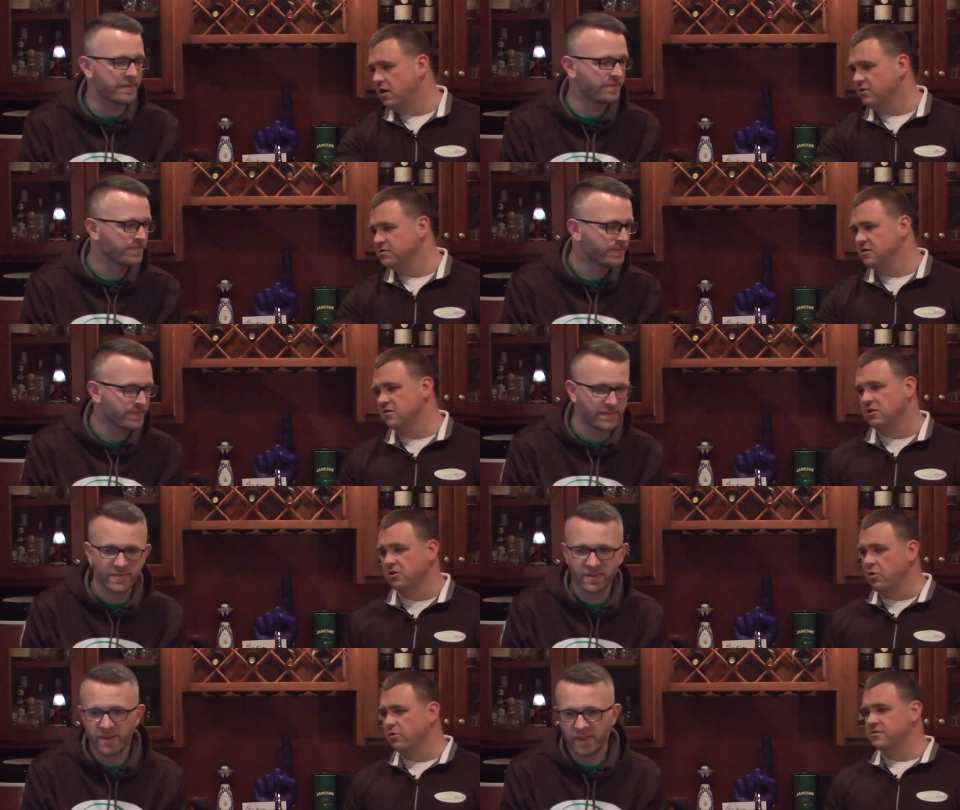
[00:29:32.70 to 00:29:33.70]
Speaker 1: else in the
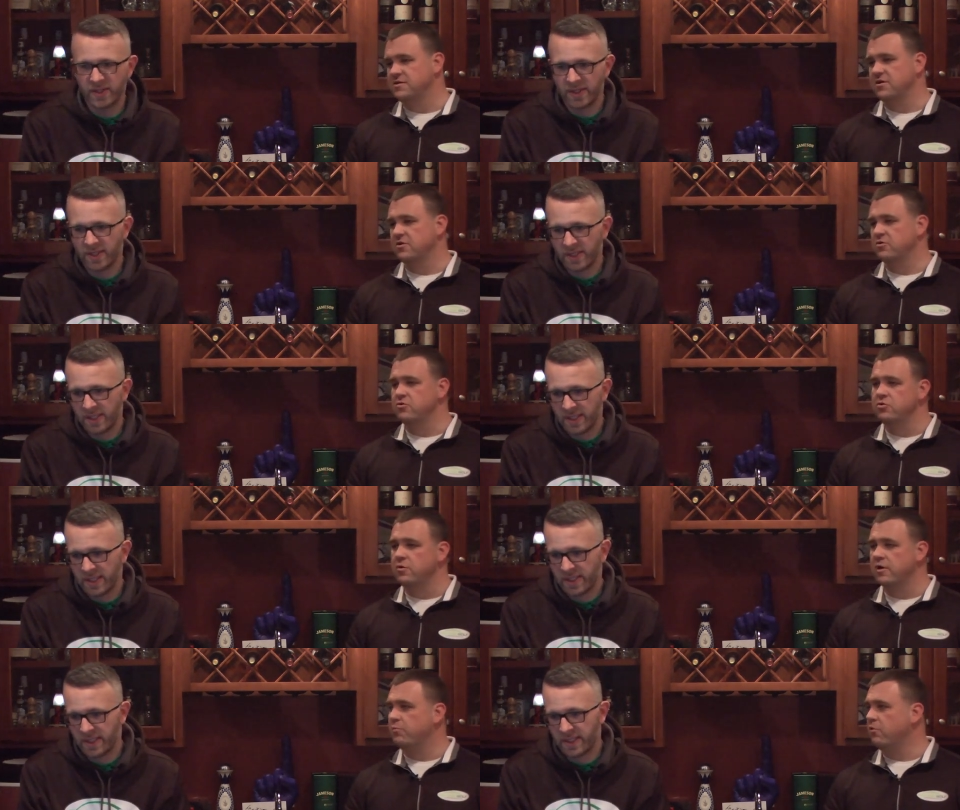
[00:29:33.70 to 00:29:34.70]
lower tier who you
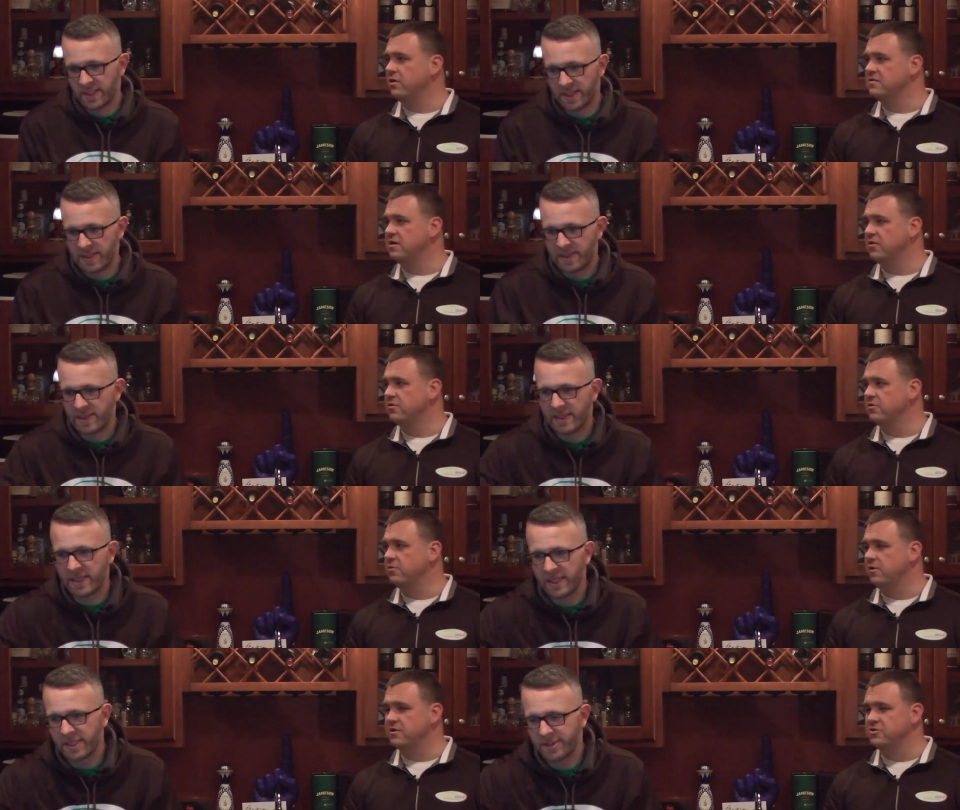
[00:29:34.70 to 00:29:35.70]
want to point out, or
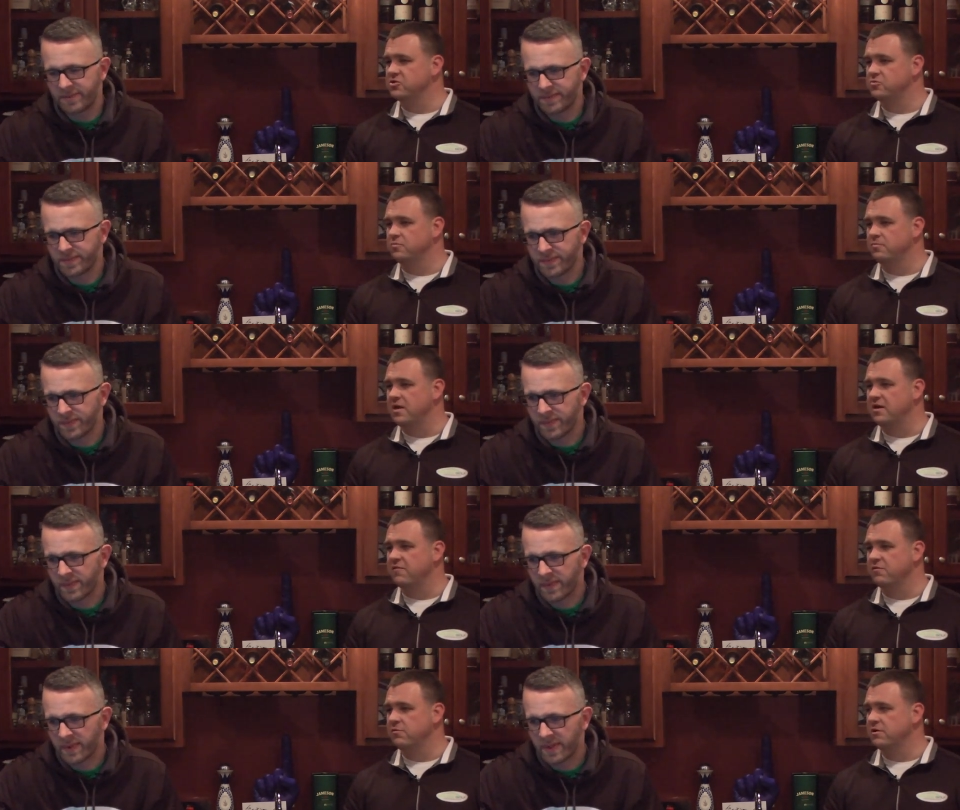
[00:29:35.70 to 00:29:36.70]
you want to just make
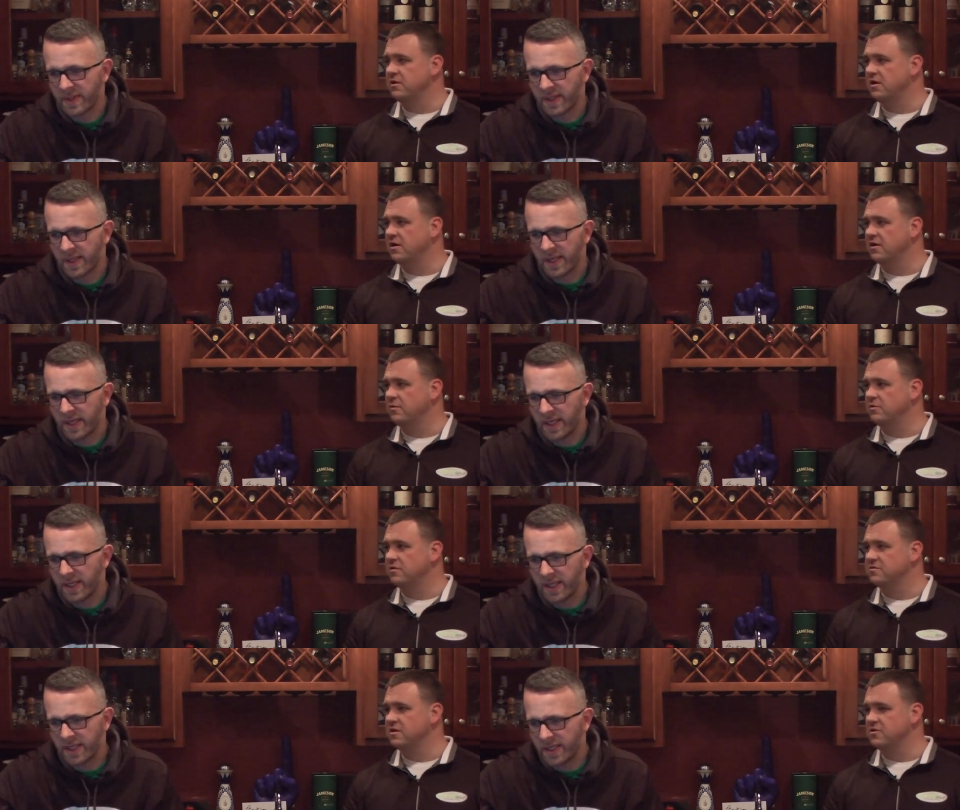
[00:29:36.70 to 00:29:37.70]
everyone uh, come to
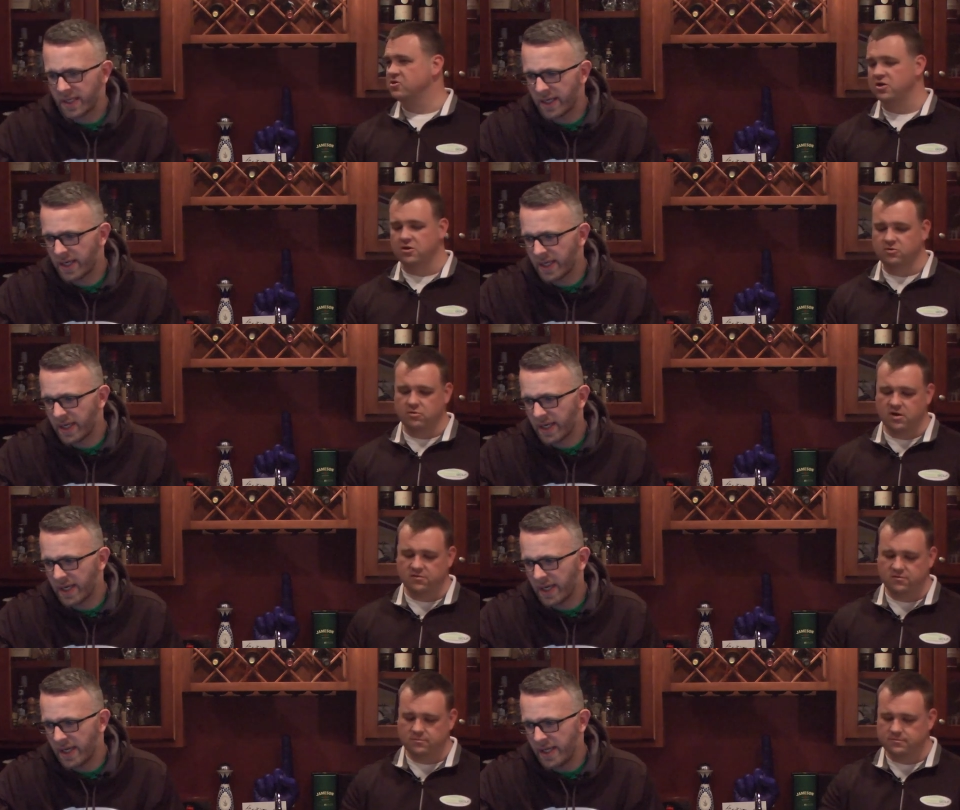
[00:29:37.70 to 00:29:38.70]
the site and check out the
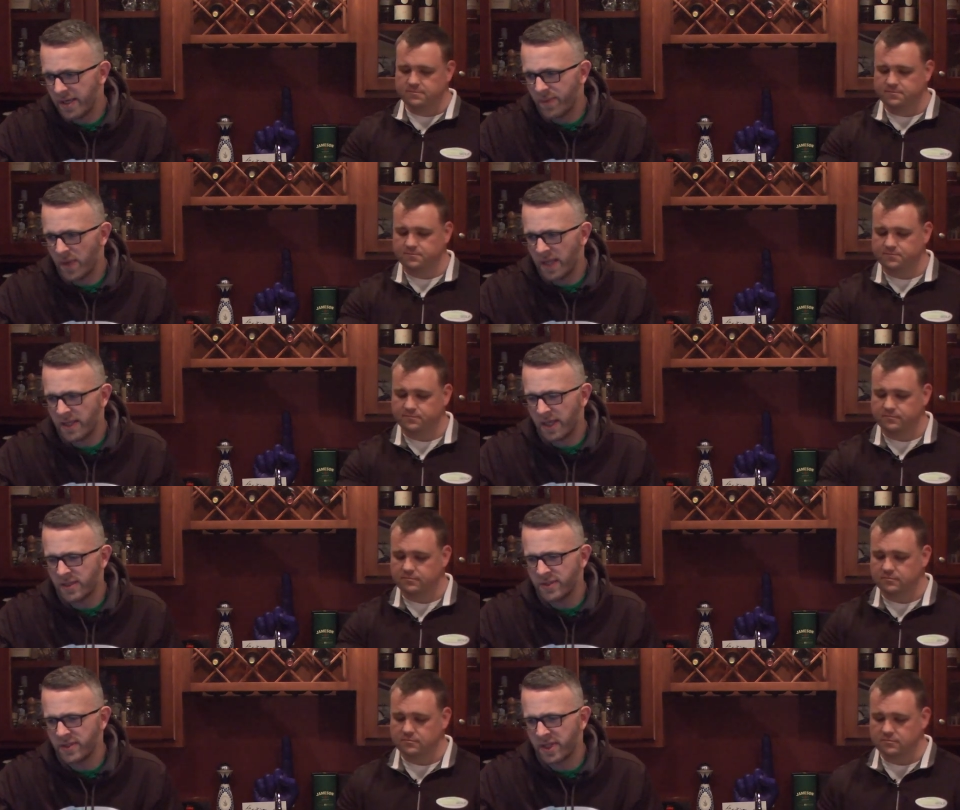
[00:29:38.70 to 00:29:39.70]
rest?
Speaker 2: Um, well,
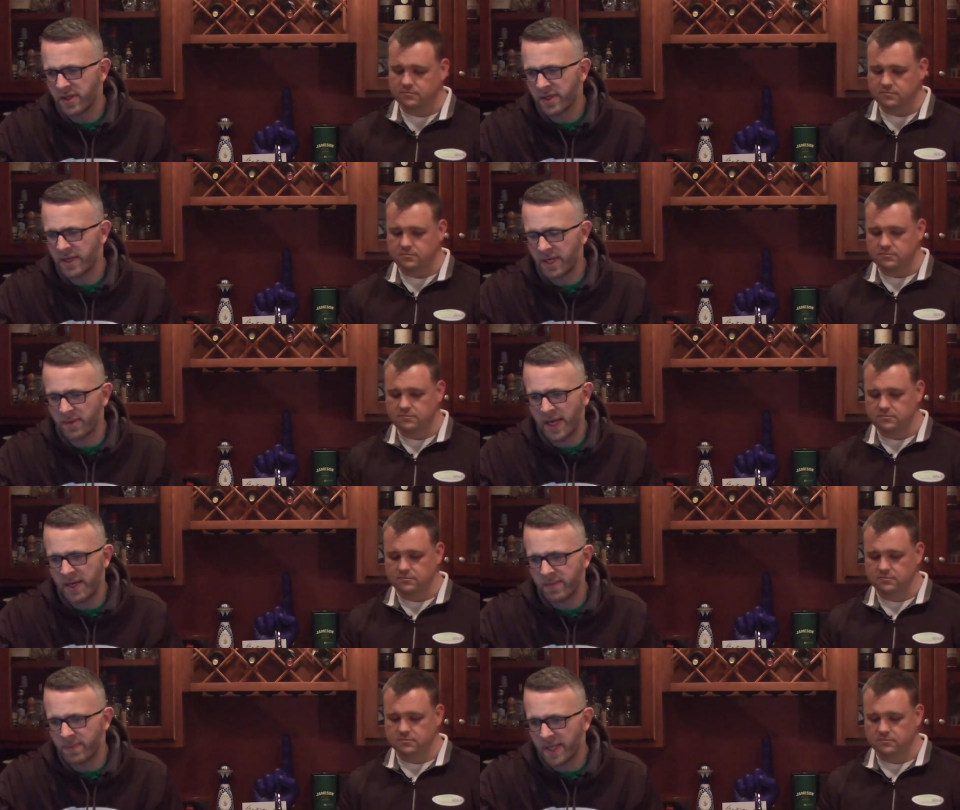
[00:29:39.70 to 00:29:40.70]
I'll, do another uh, write
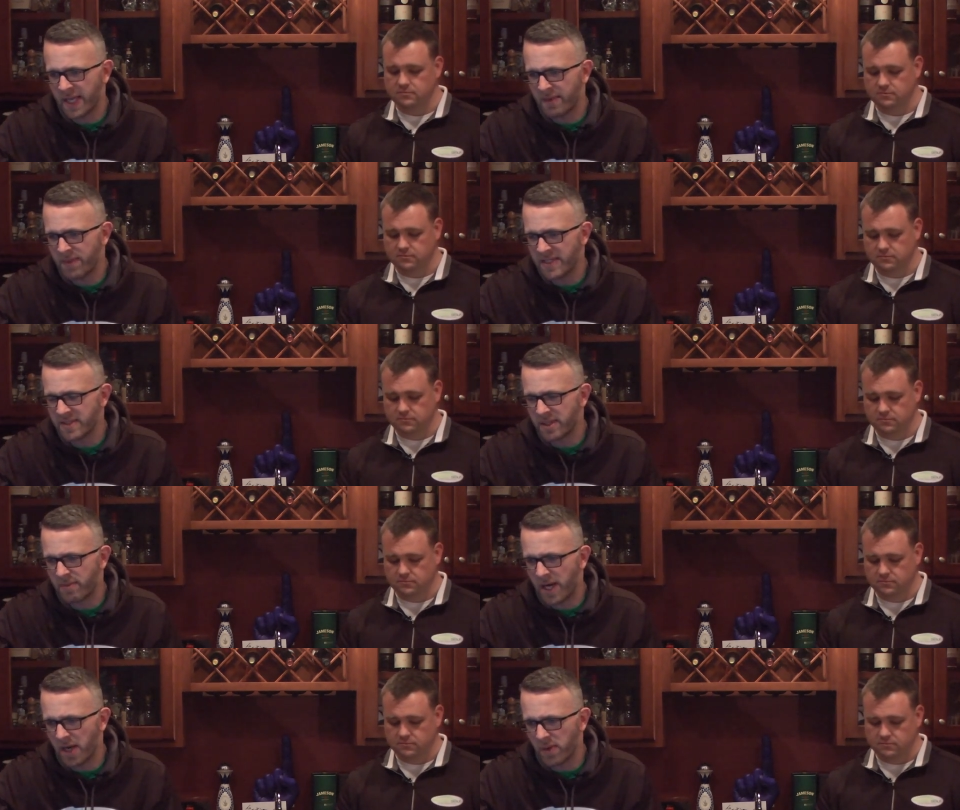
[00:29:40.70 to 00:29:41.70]
up again based on the
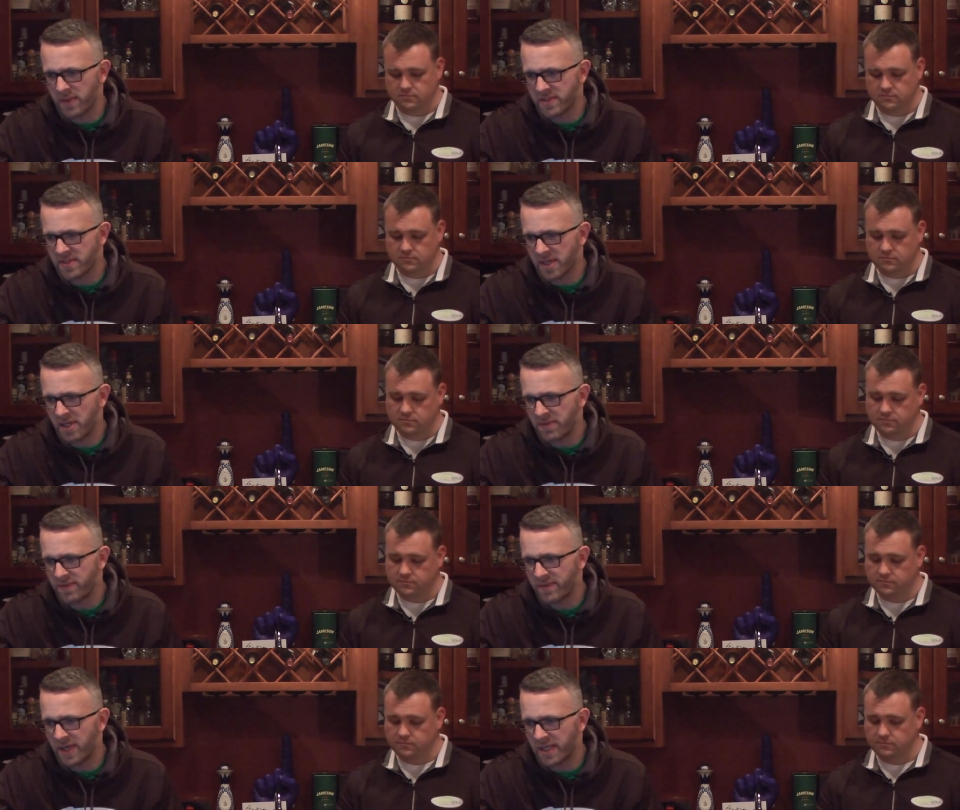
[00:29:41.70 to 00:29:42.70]
model once it's
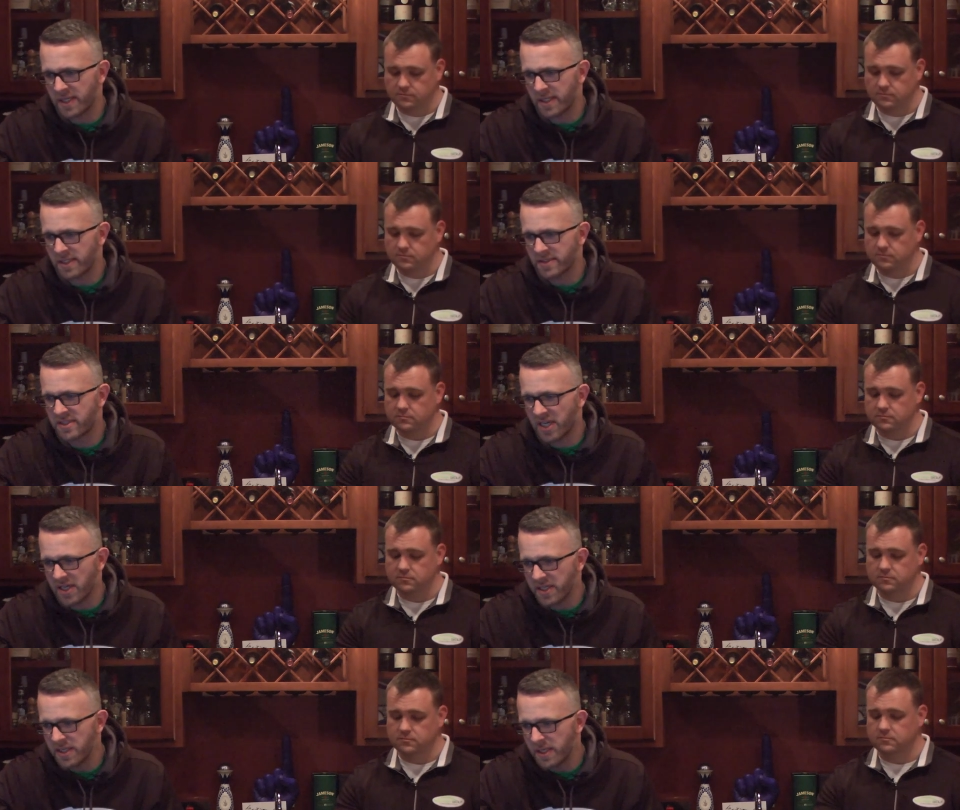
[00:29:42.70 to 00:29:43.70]
all uh, all
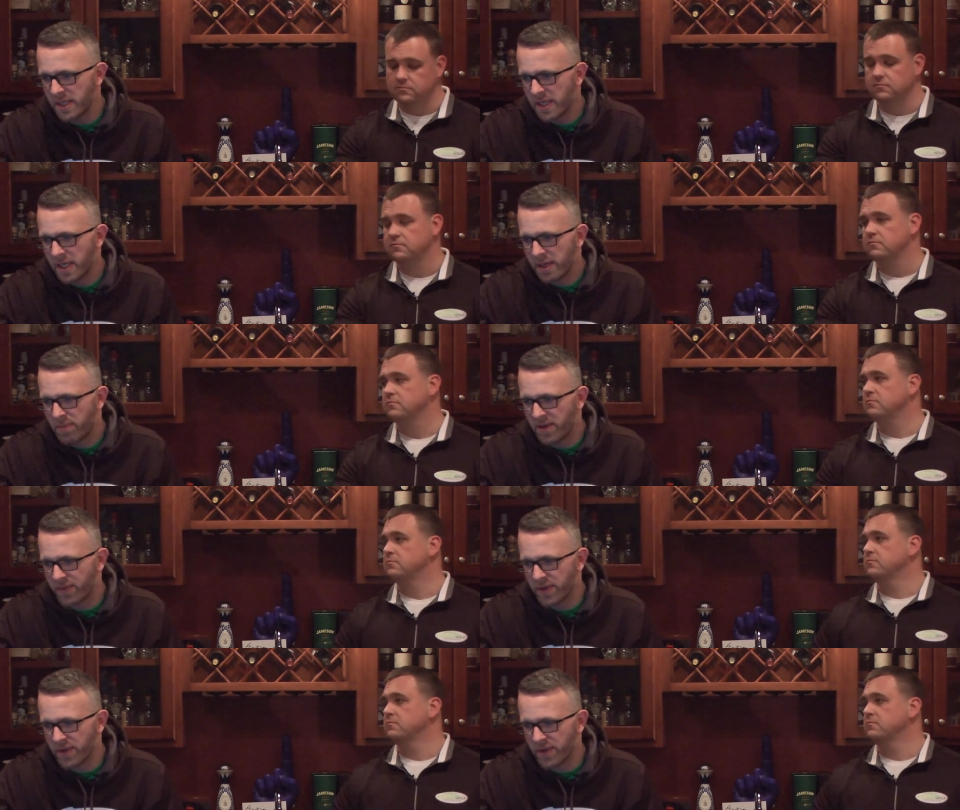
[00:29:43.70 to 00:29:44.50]
done. But if